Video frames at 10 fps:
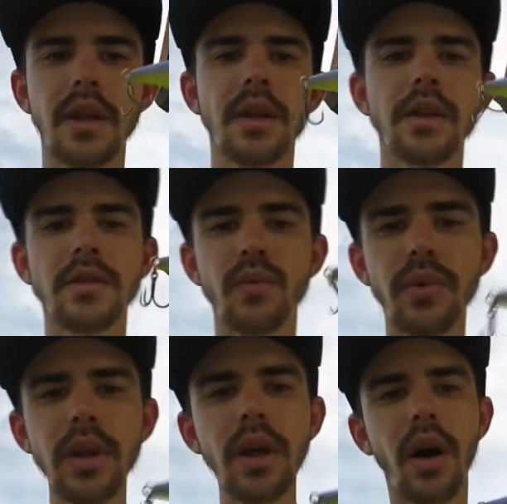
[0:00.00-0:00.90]
it's
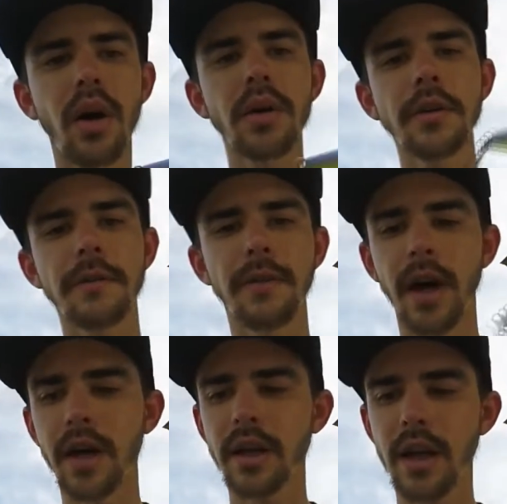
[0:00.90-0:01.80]
really hard to
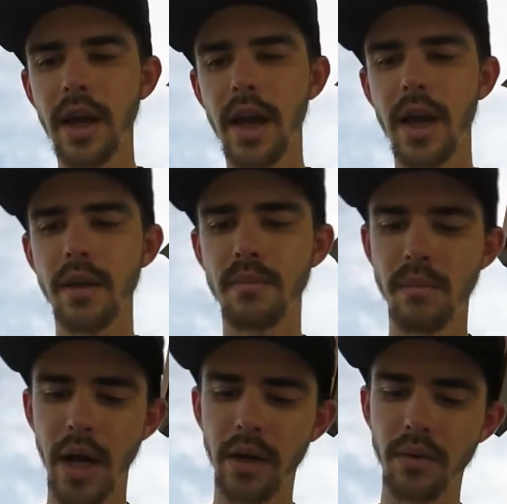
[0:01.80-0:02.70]
find a
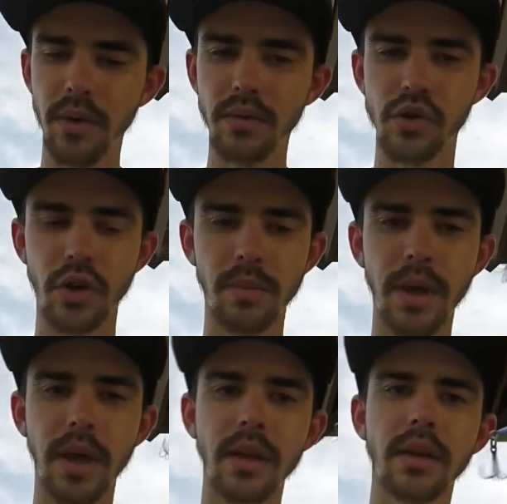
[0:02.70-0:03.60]
micro
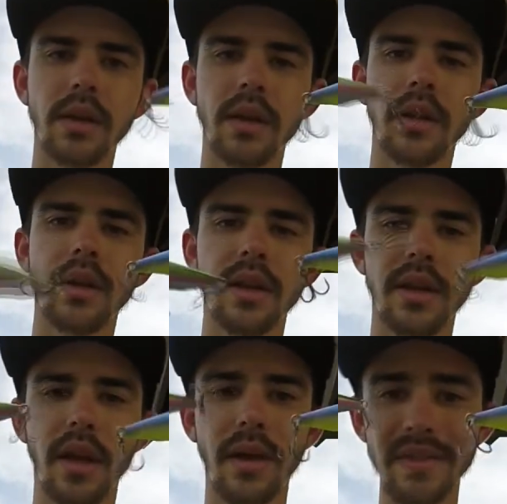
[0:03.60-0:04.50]
jerkbait
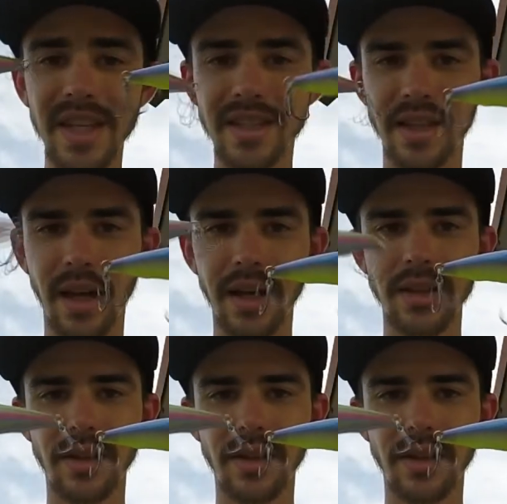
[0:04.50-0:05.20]
of this size.